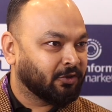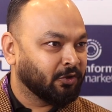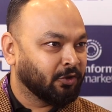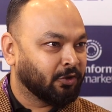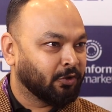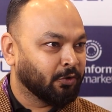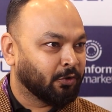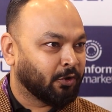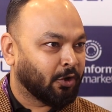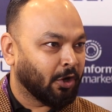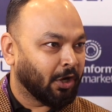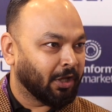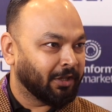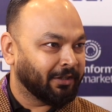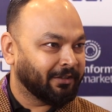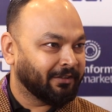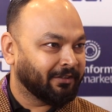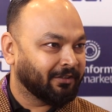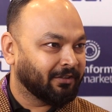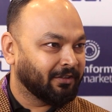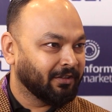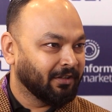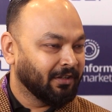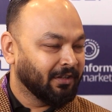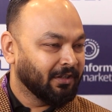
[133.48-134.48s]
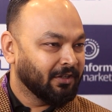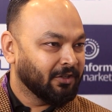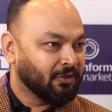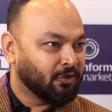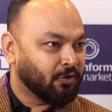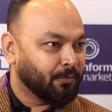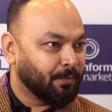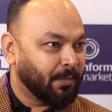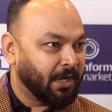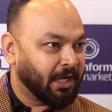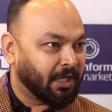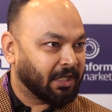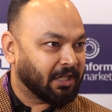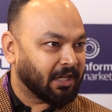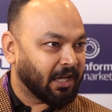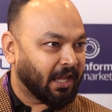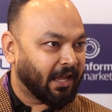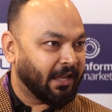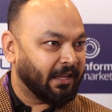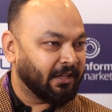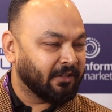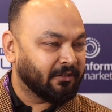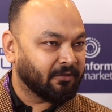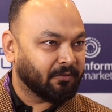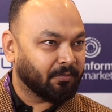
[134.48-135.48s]
to do calls, to meet
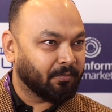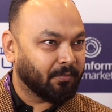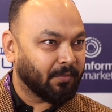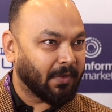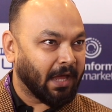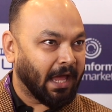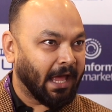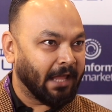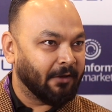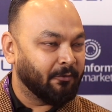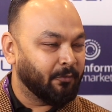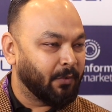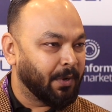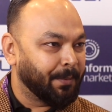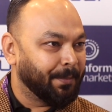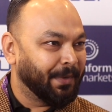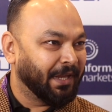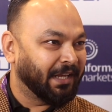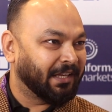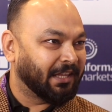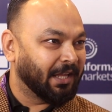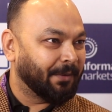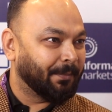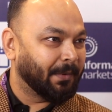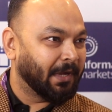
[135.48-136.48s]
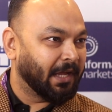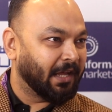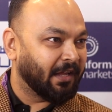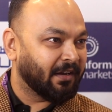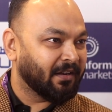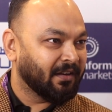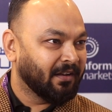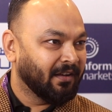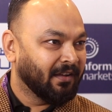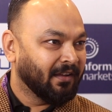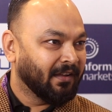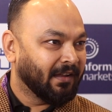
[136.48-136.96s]
clients, and we meet them here,